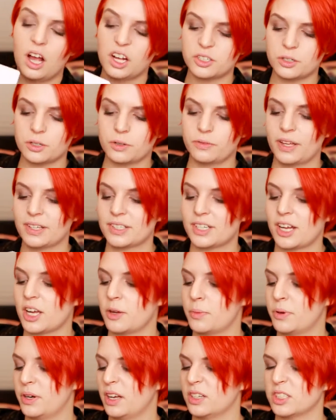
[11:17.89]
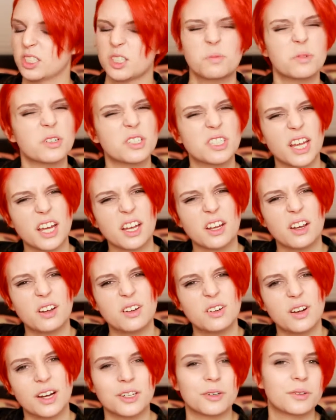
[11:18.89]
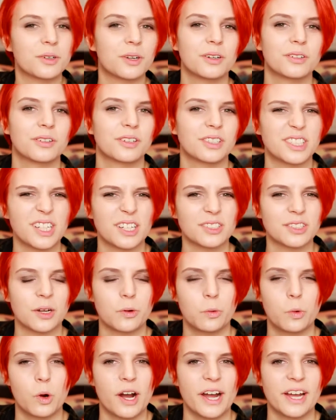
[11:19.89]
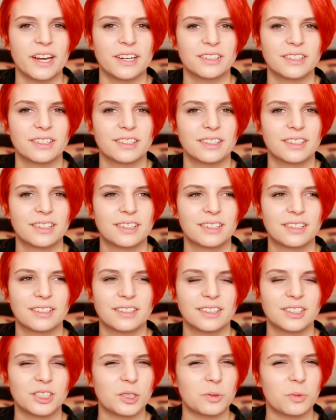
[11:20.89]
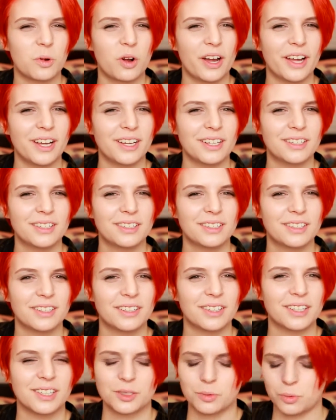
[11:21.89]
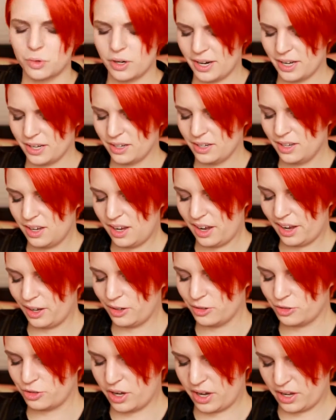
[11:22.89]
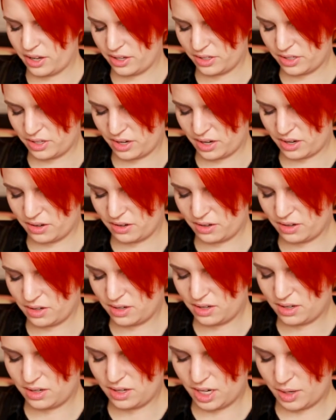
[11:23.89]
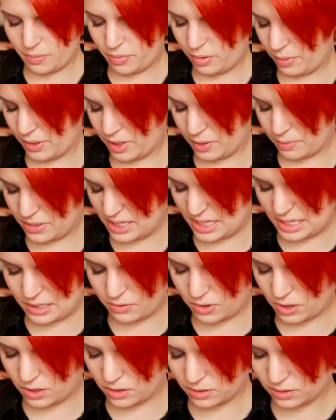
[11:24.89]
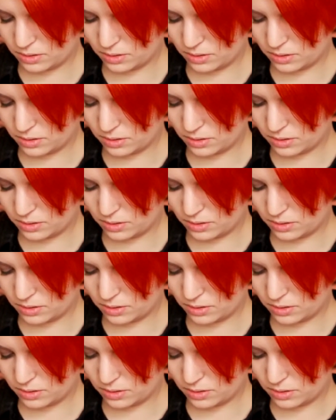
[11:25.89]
I don't know if that's how you pronounce it. Prosecco? I don't know. It sounds like wine. Is it wine? I think it's wine. I don't drink, so I'm probably completely wrong.